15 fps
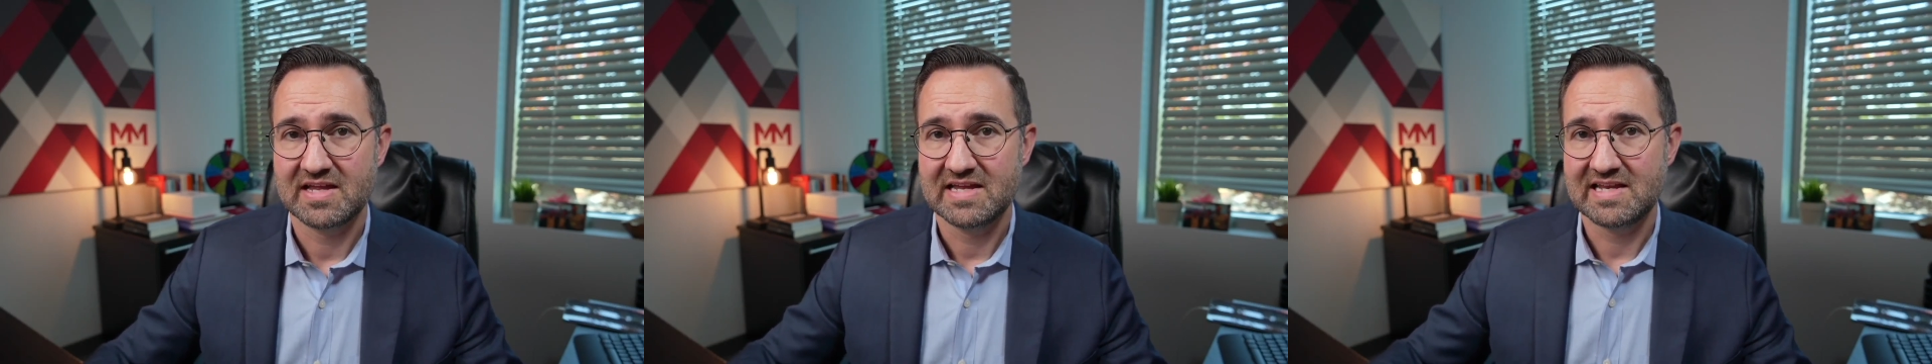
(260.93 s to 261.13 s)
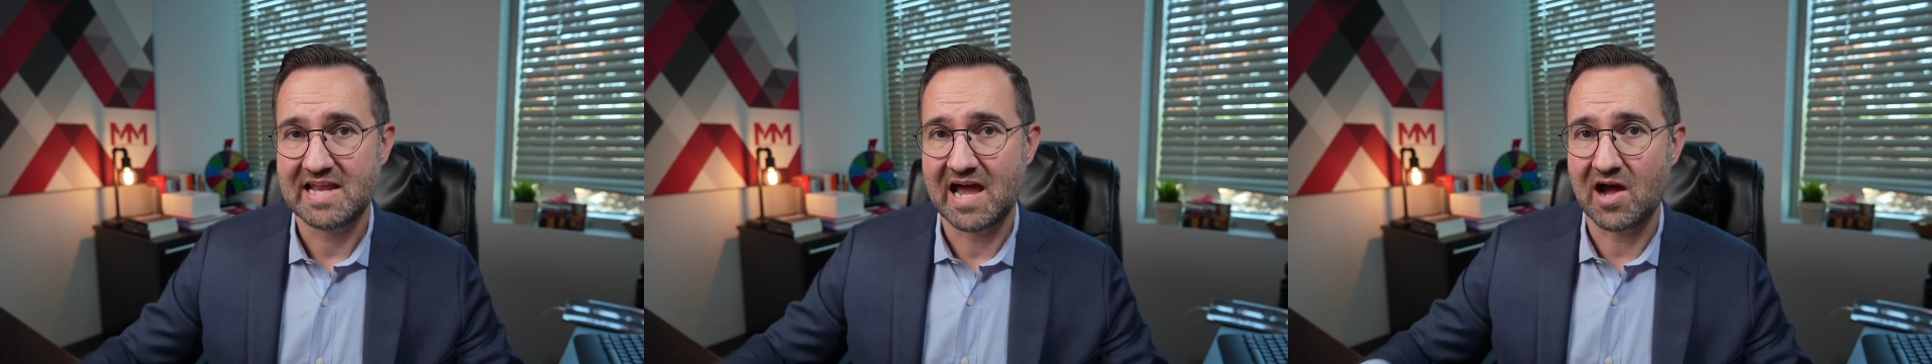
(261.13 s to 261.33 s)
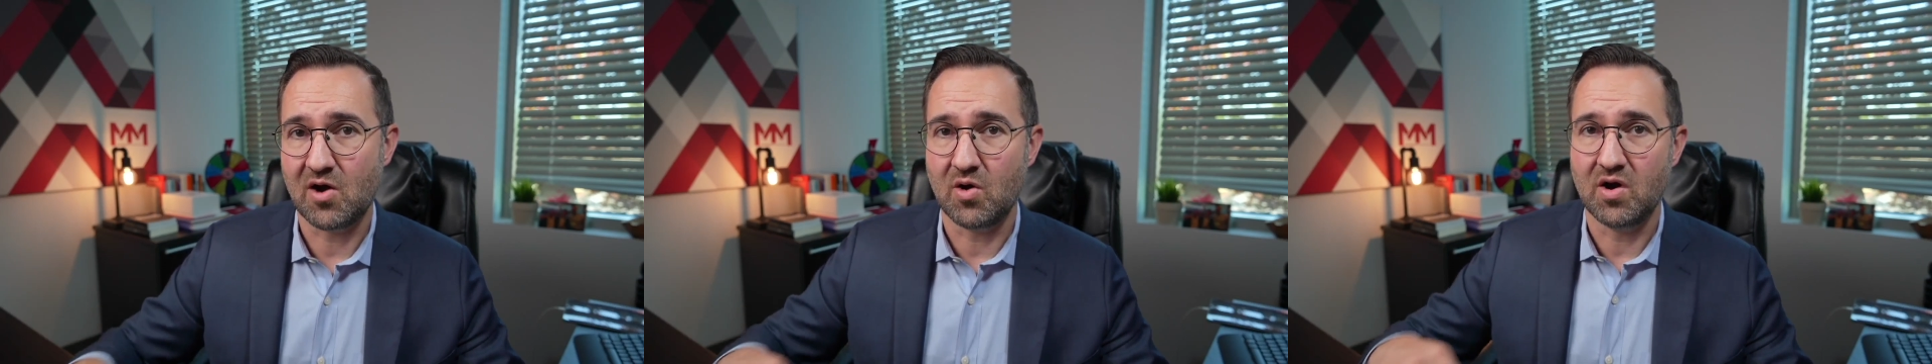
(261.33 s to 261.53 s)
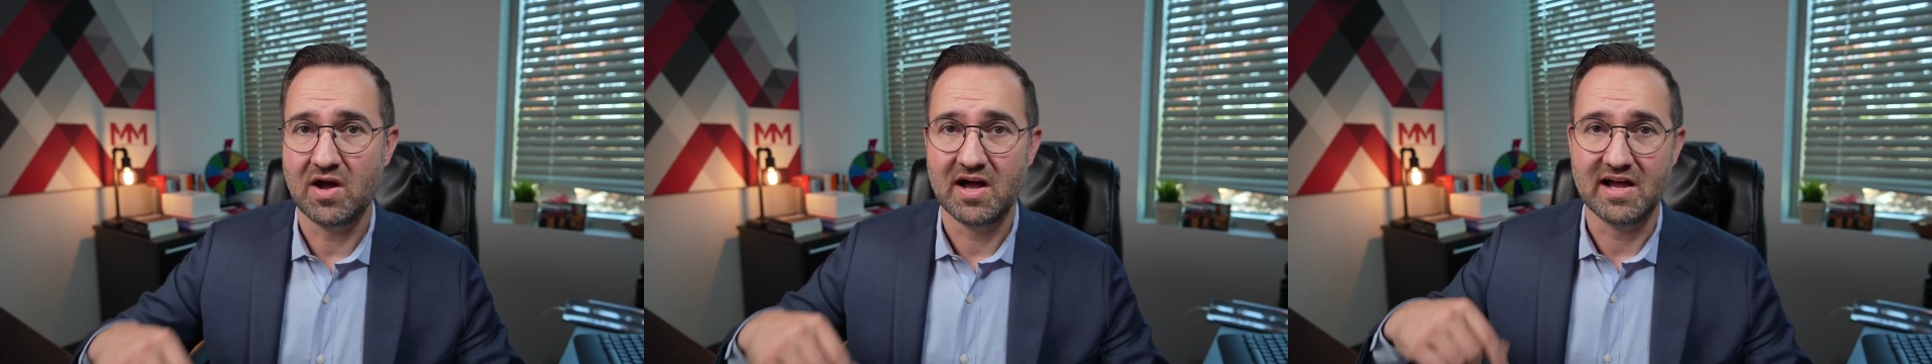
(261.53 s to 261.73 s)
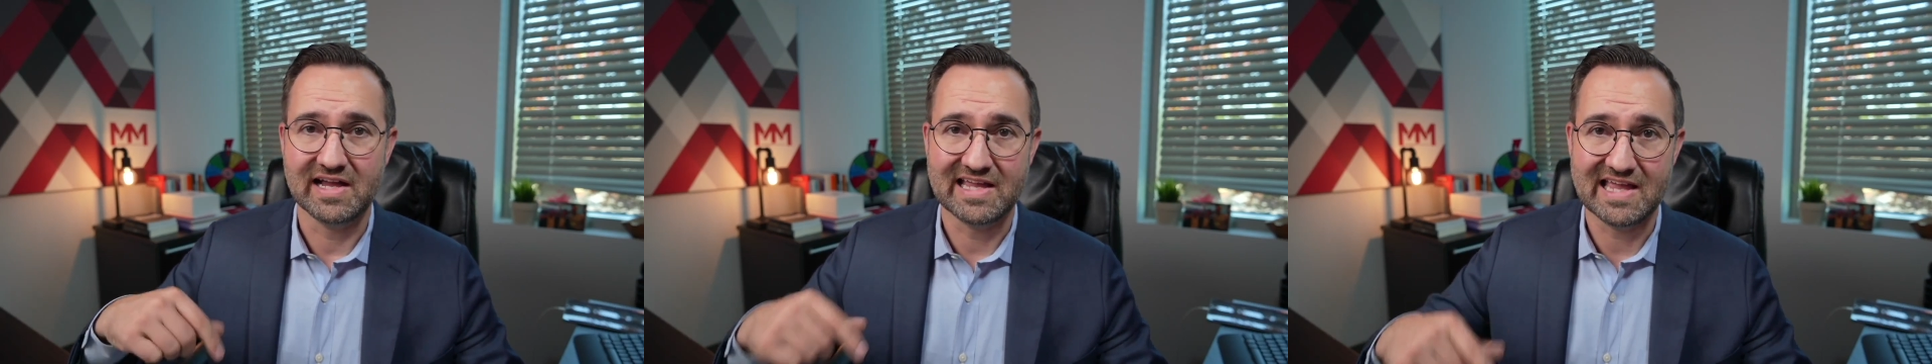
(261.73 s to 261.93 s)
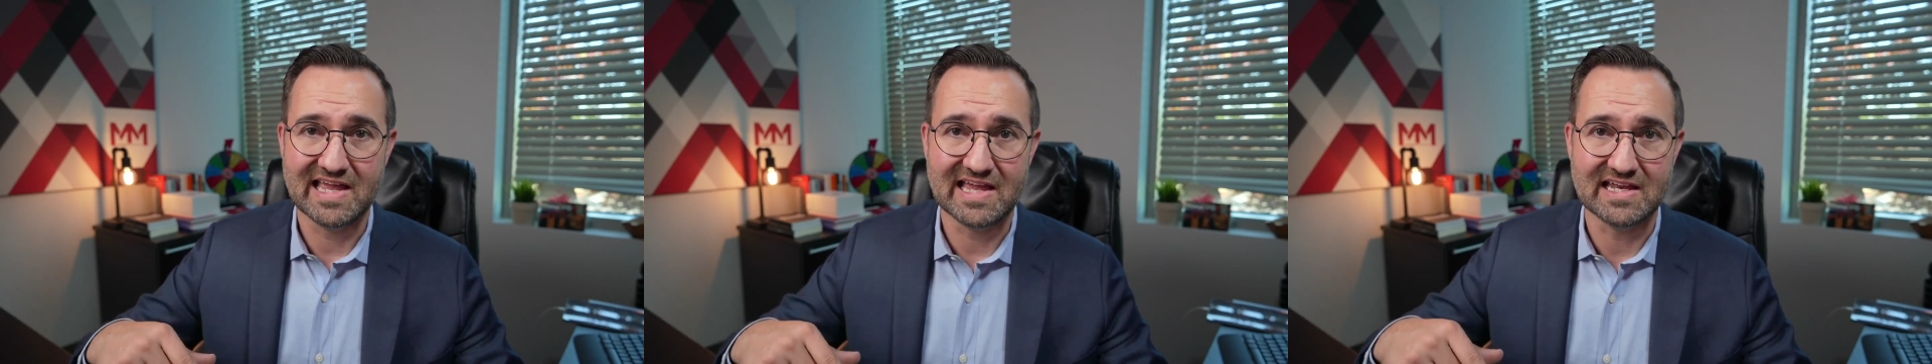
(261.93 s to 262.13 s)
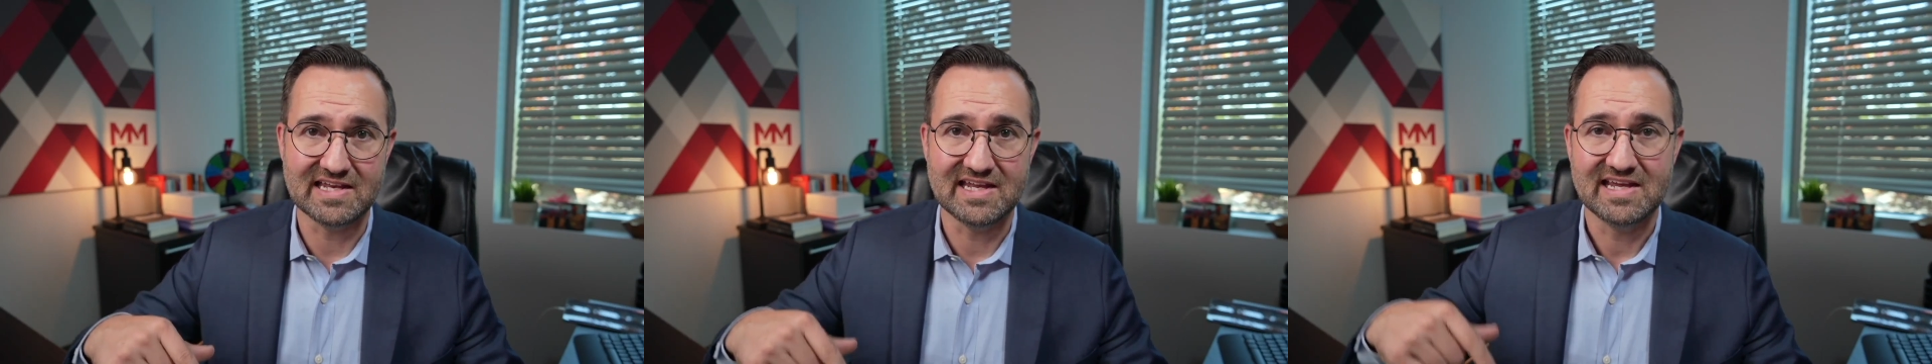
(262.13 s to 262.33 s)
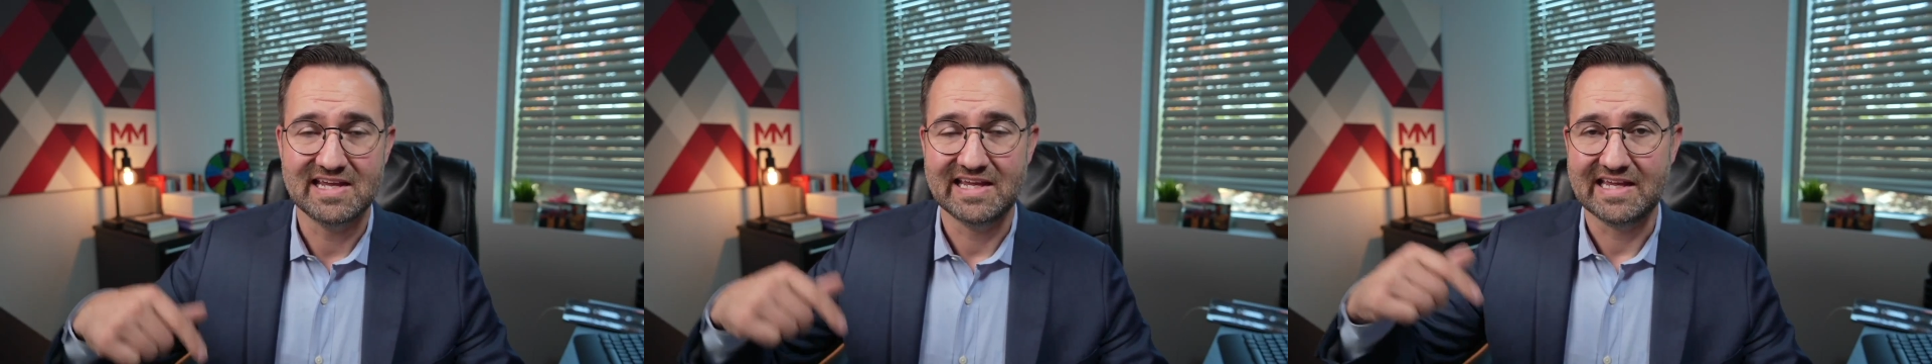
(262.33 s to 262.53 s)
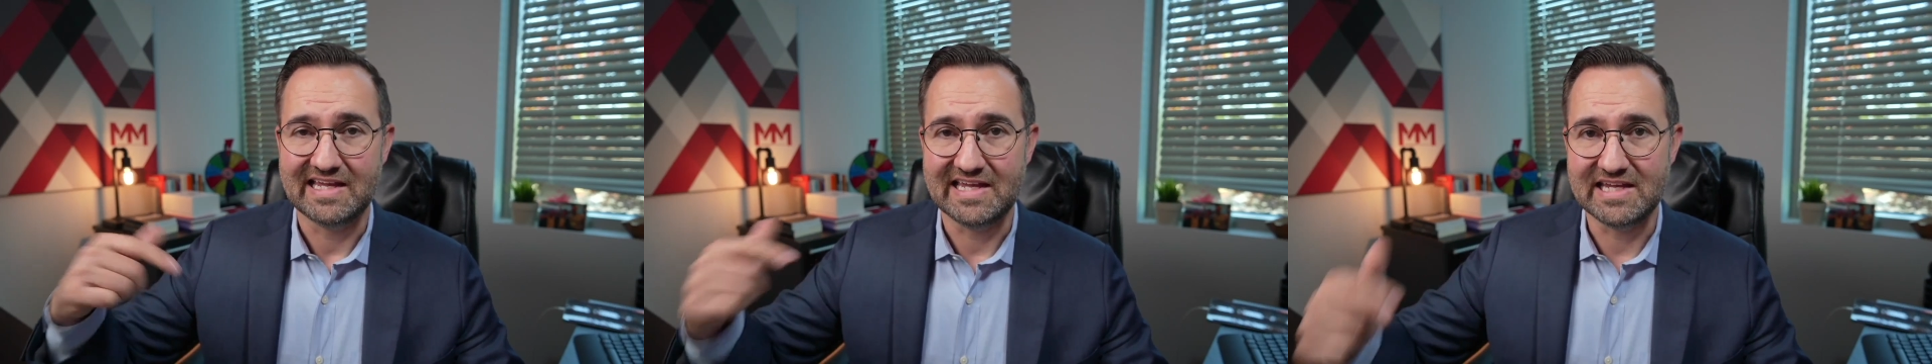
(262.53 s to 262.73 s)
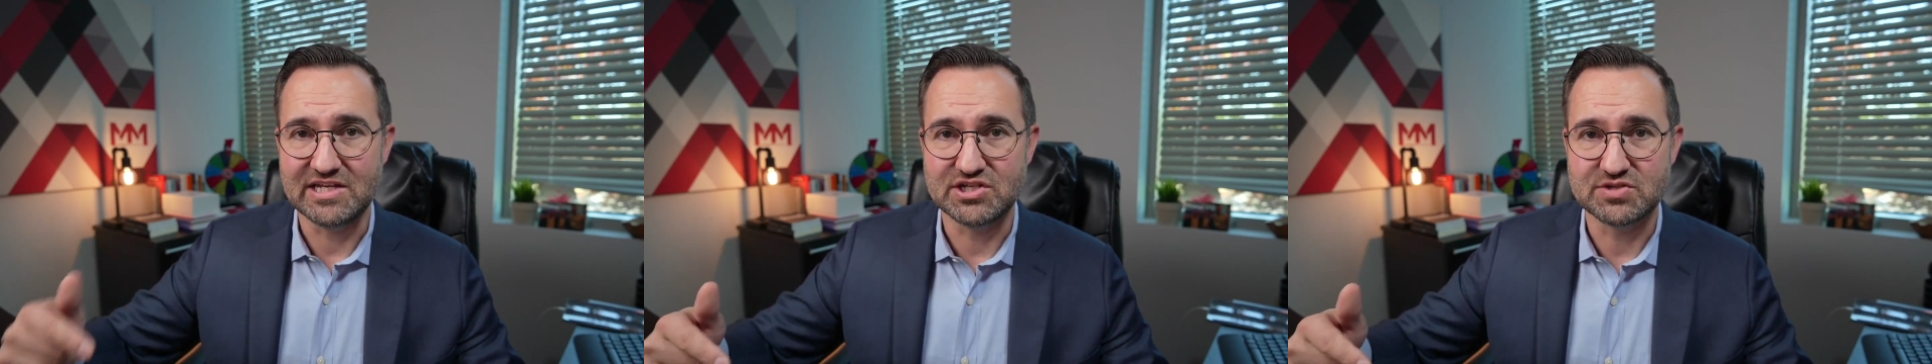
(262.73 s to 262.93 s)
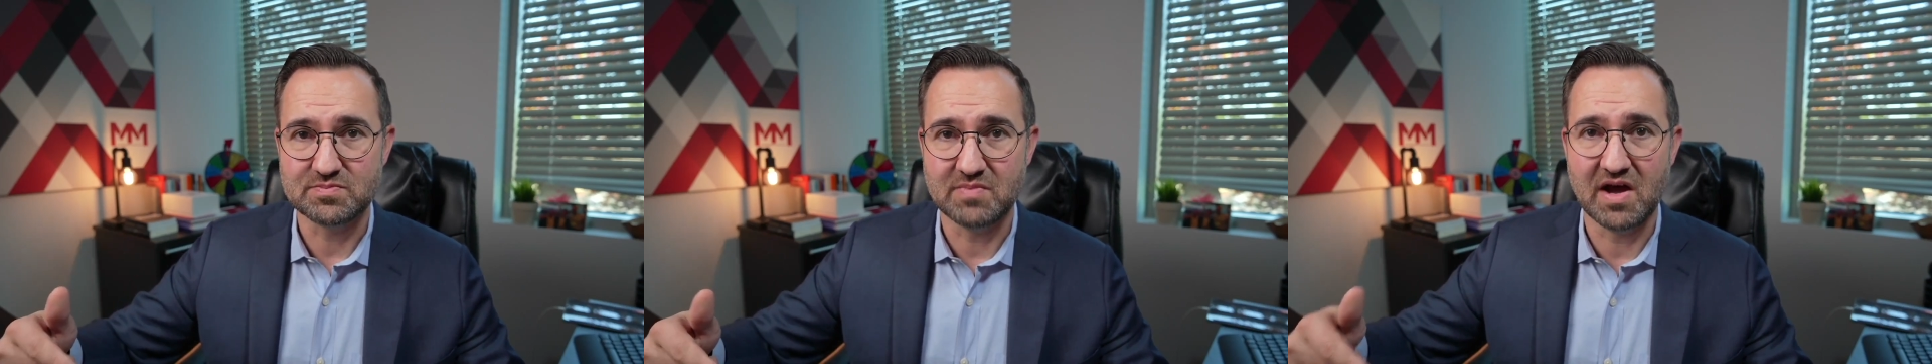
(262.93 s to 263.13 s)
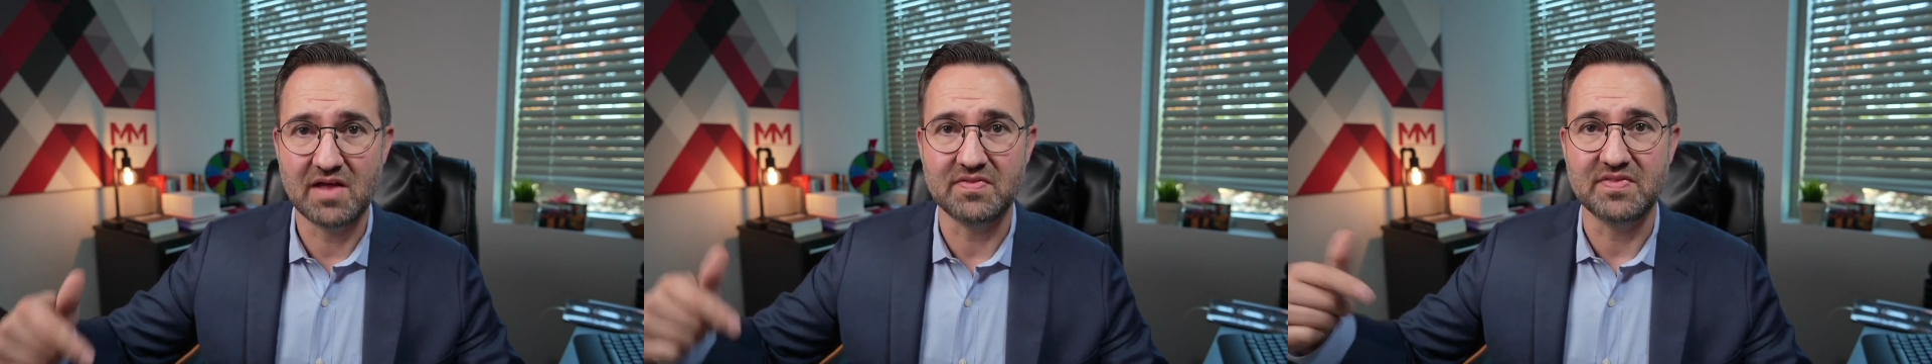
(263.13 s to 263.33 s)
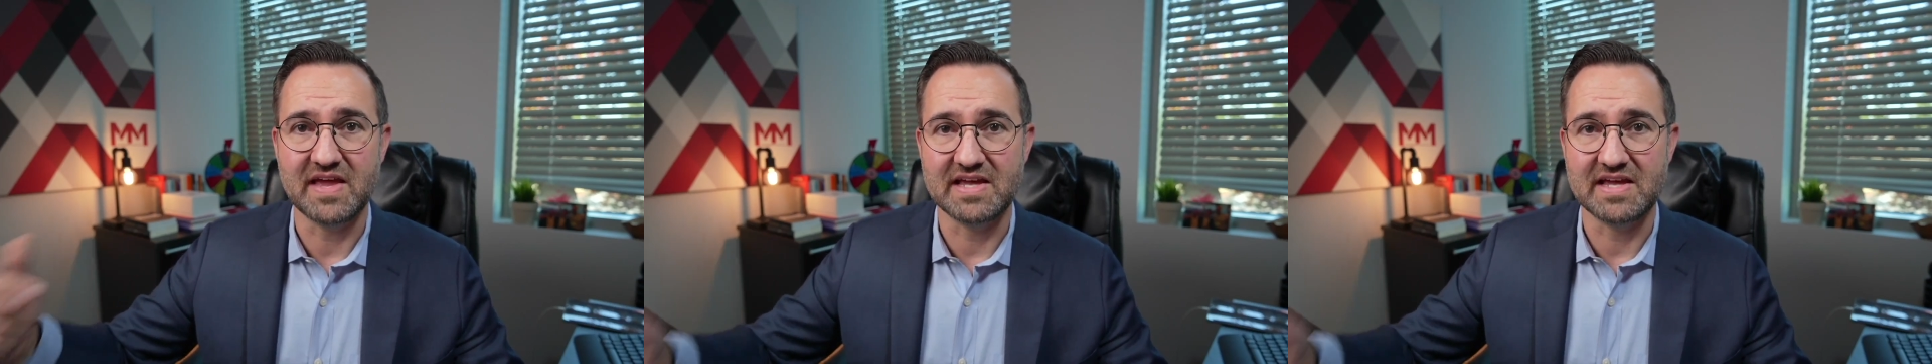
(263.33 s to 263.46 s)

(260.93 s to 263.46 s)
Now, again, each month